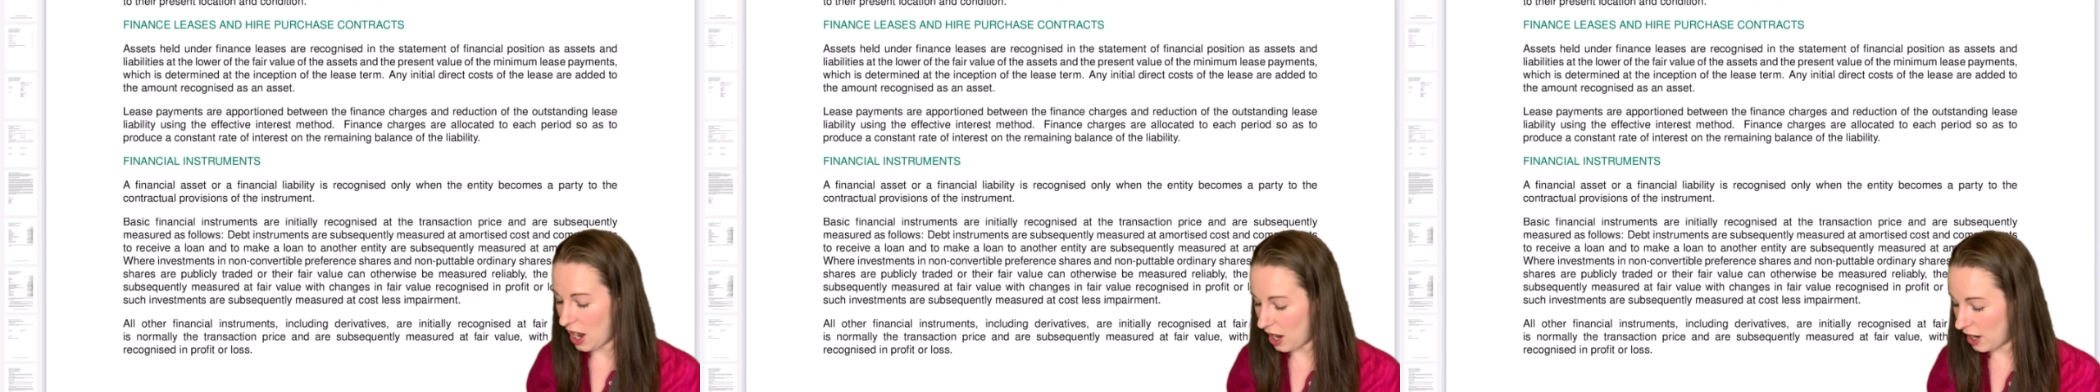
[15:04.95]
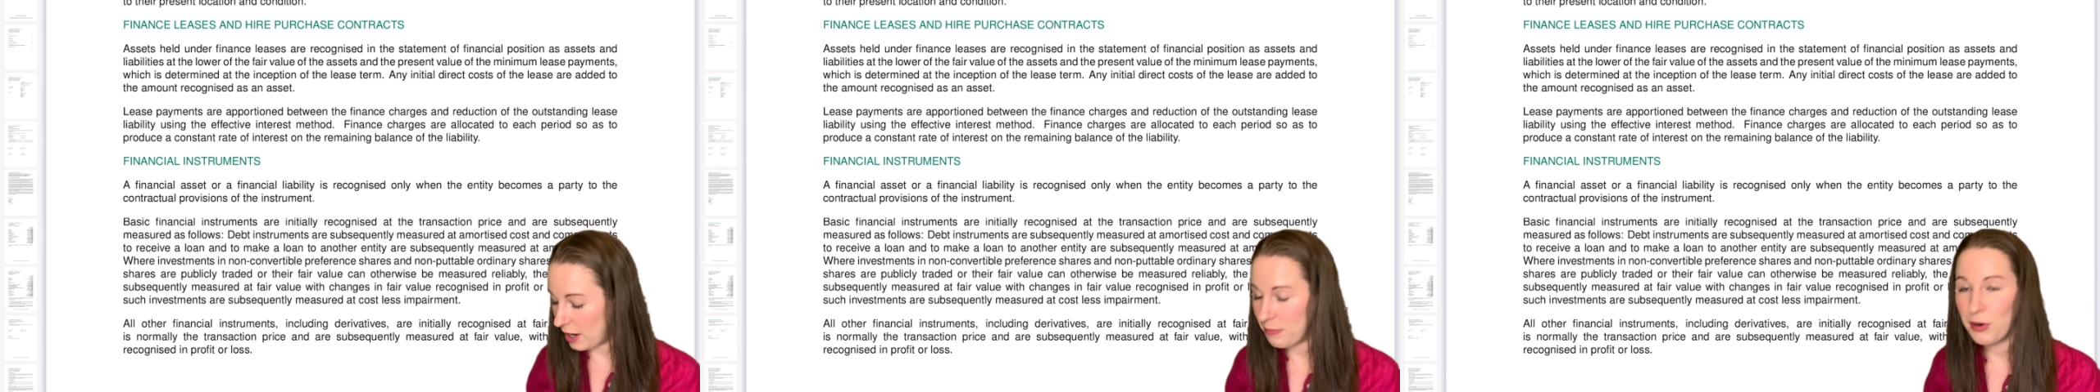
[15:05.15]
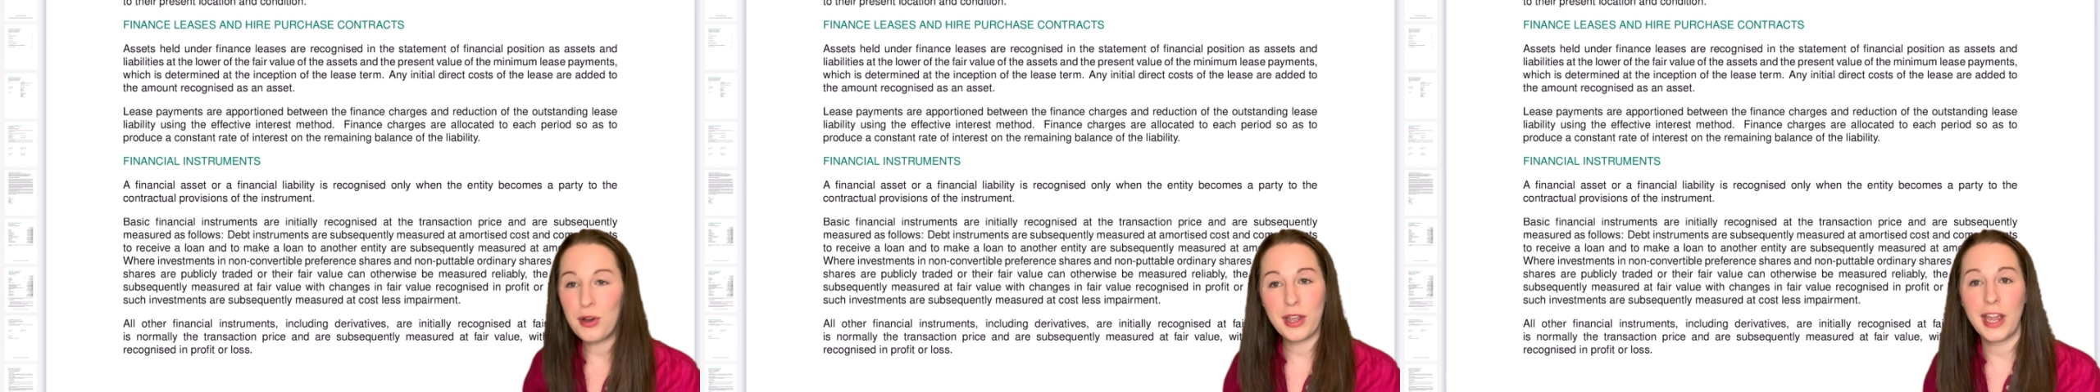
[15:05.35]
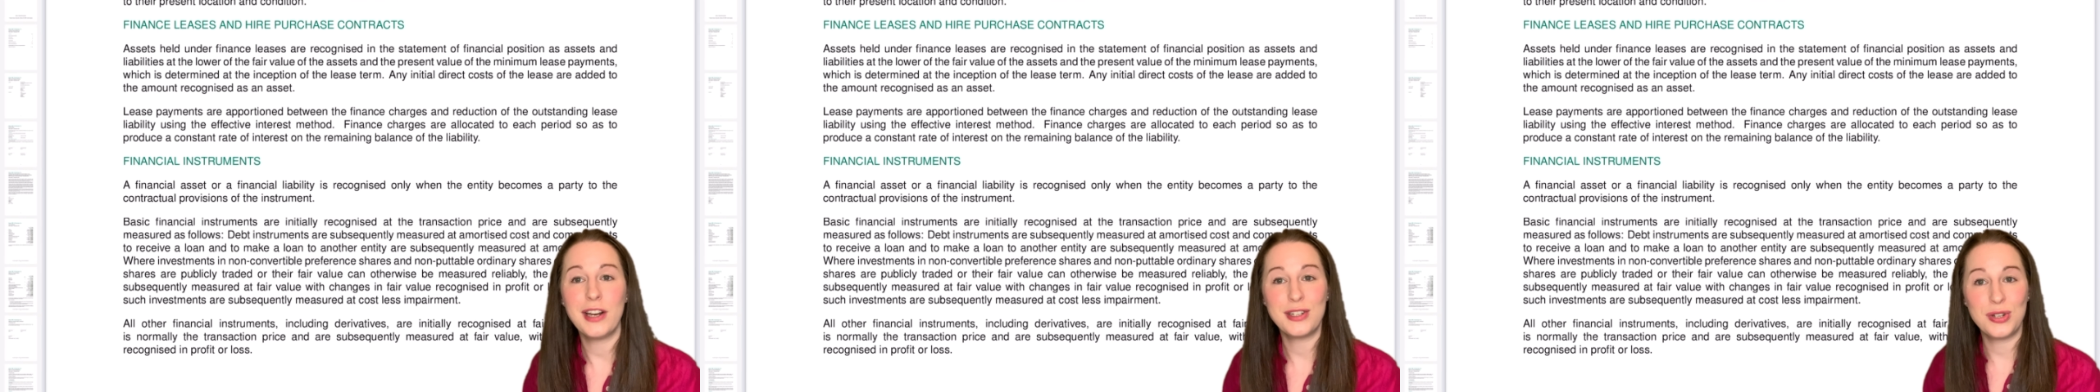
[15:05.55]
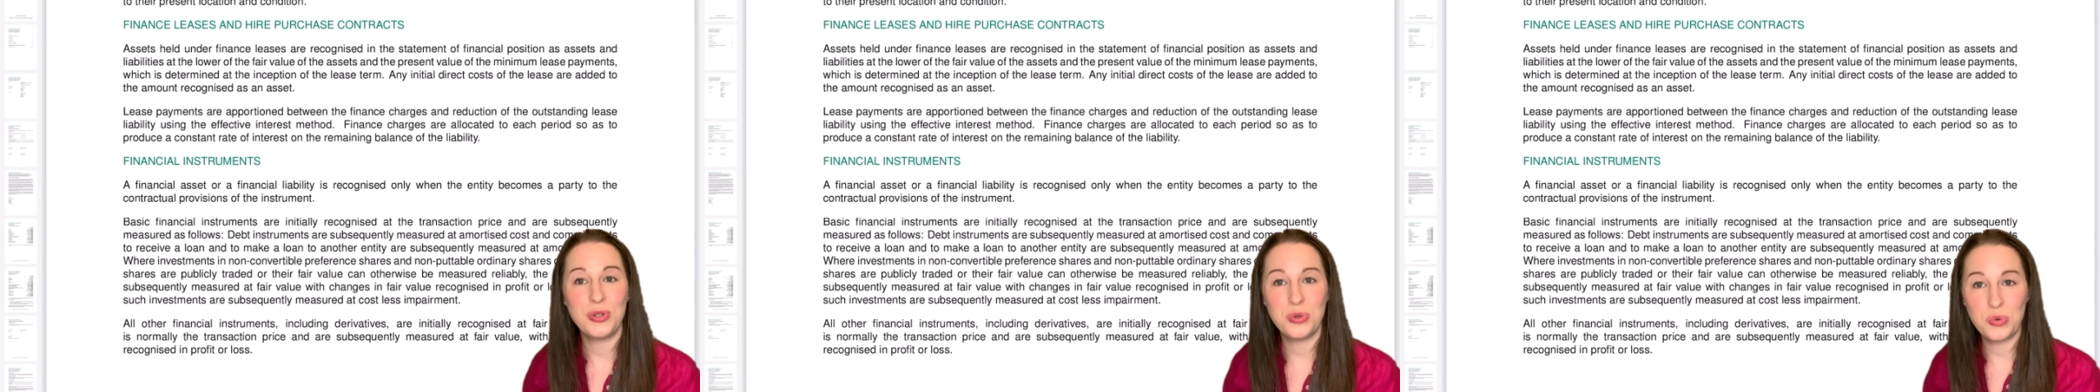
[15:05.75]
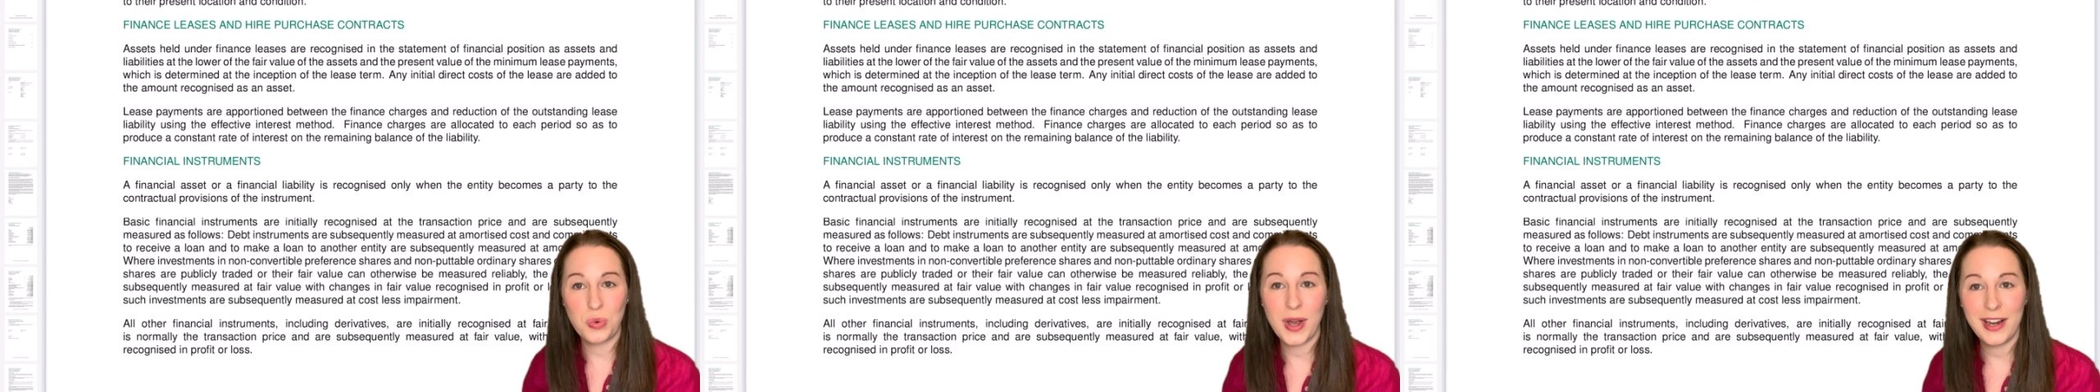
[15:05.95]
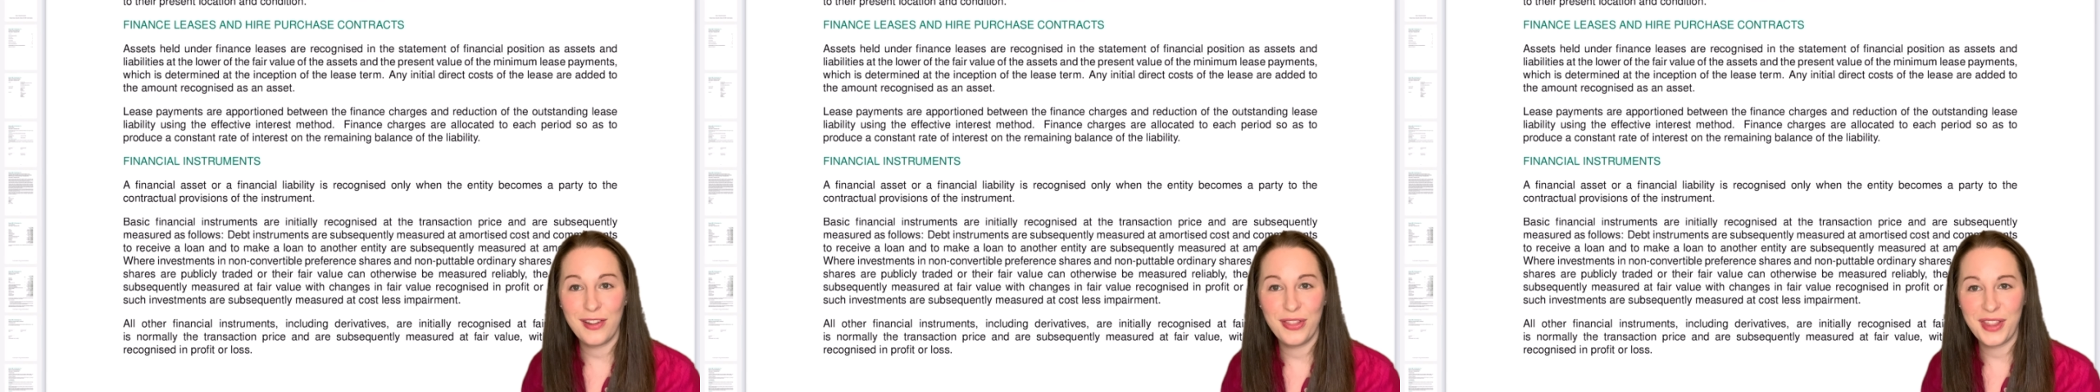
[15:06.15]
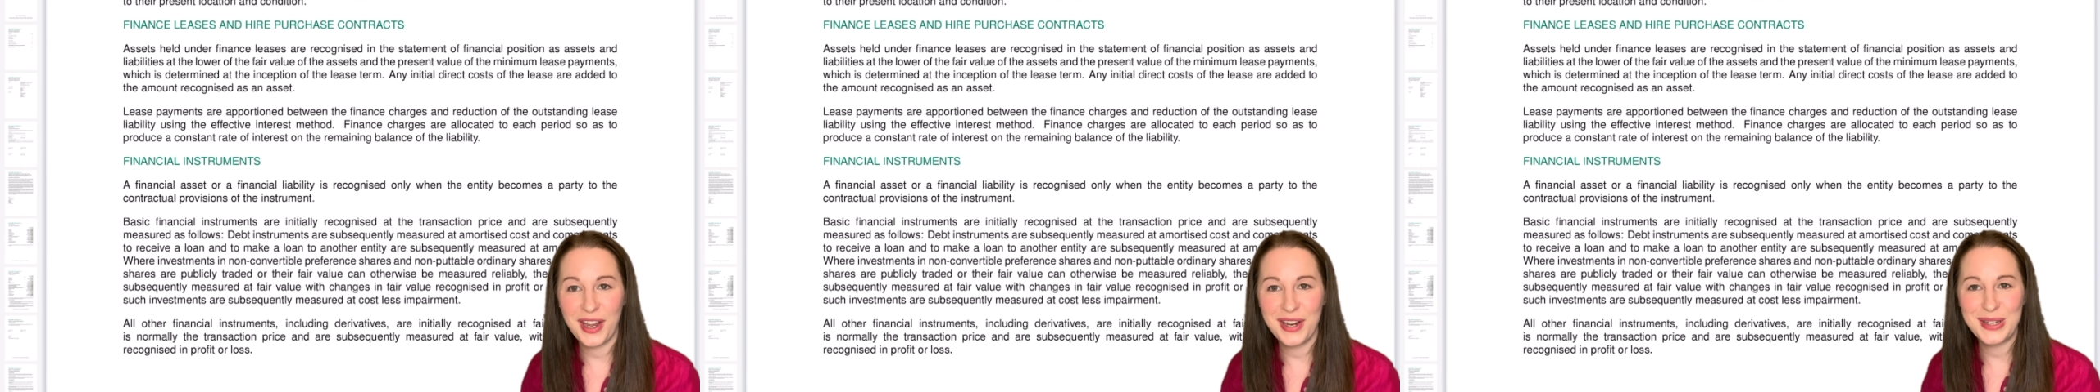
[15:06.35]
I'm not going to dwell
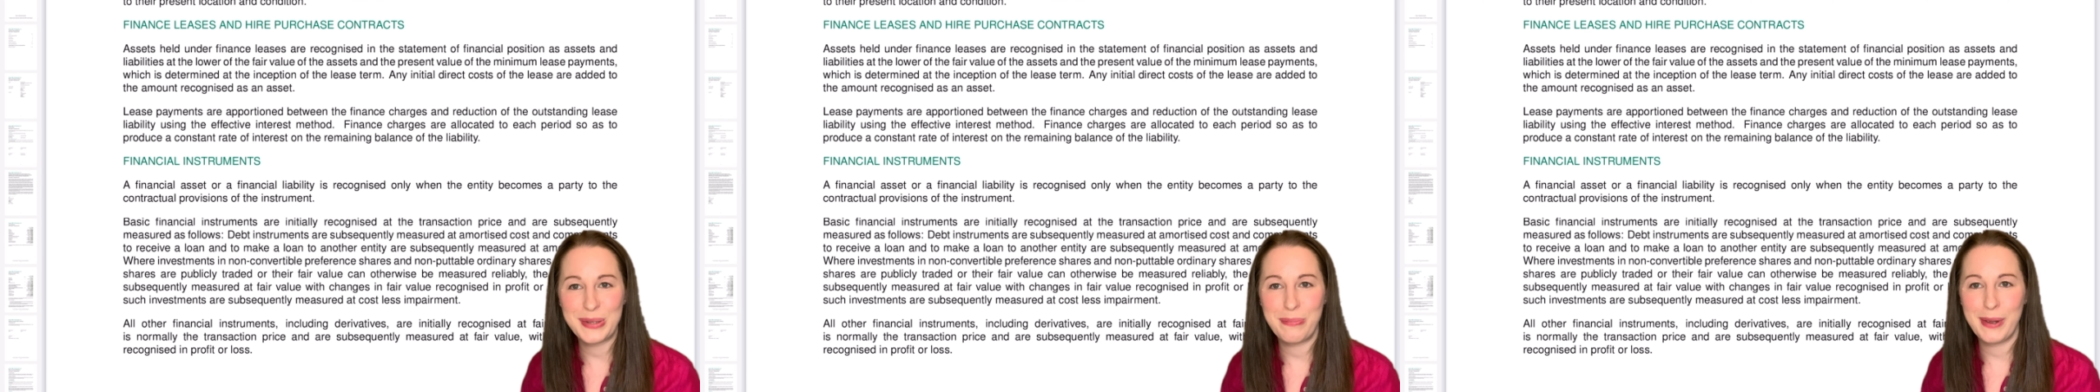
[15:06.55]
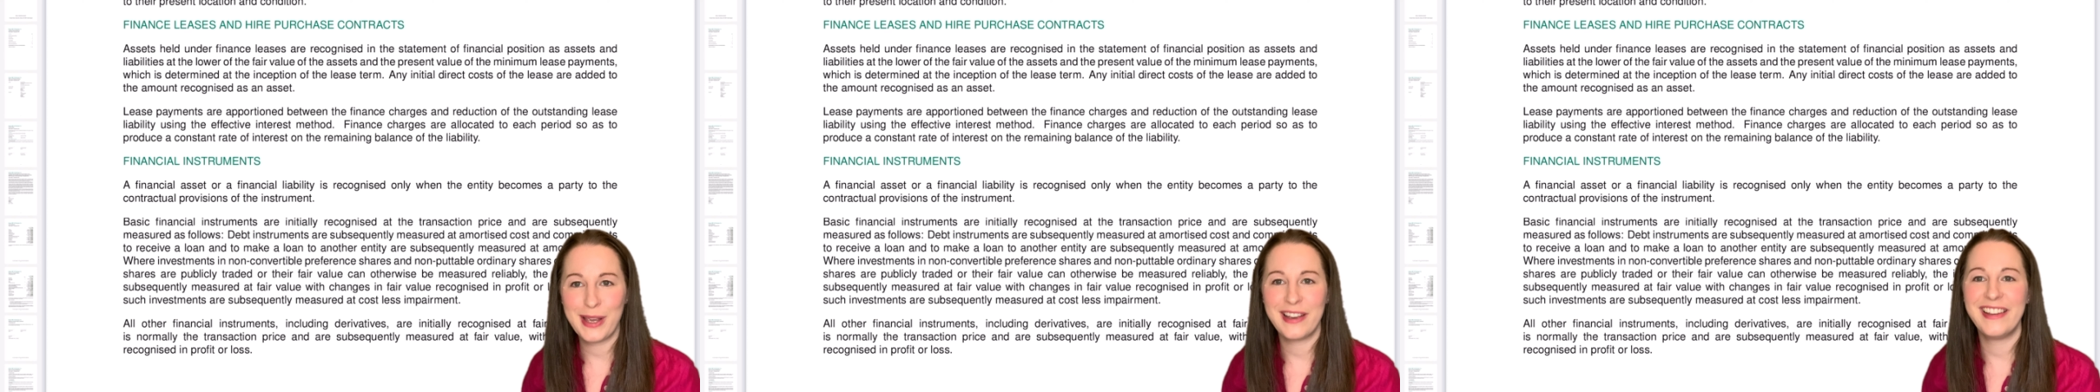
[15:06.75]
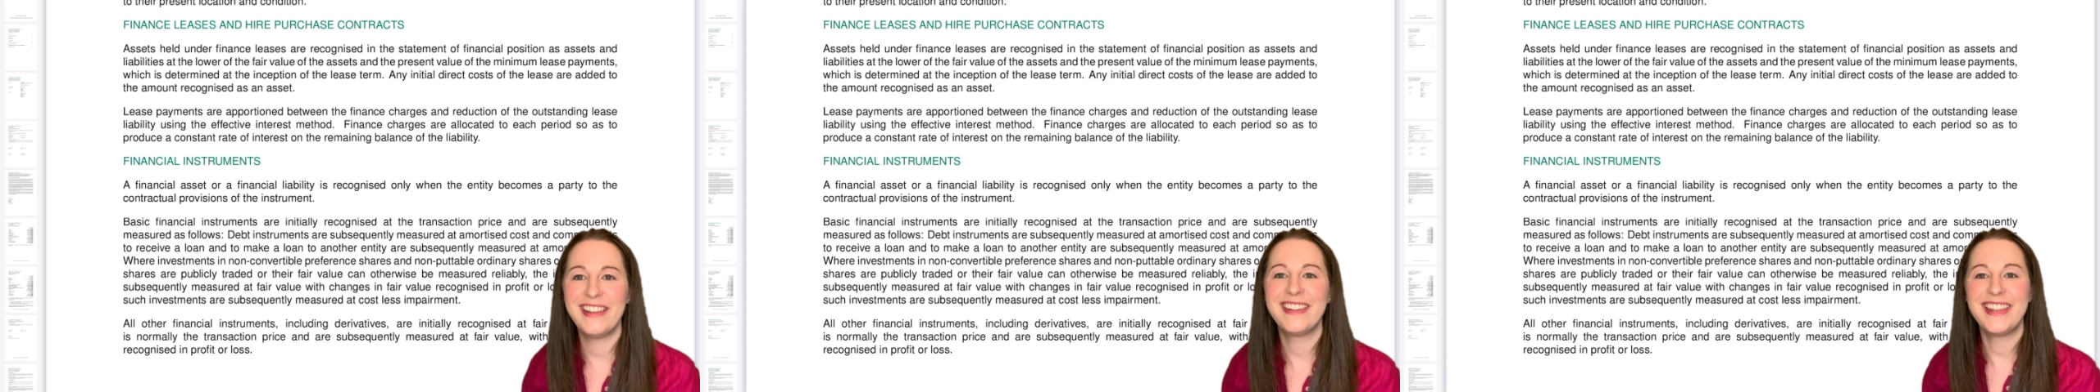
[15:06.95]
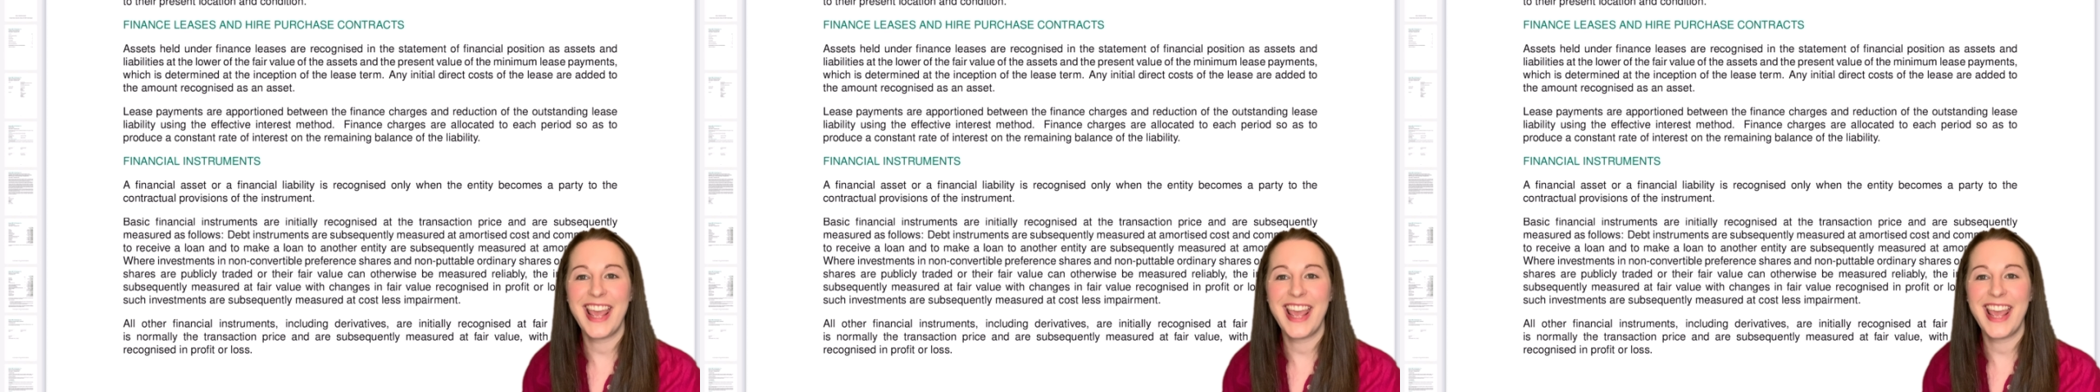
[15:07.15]
on those because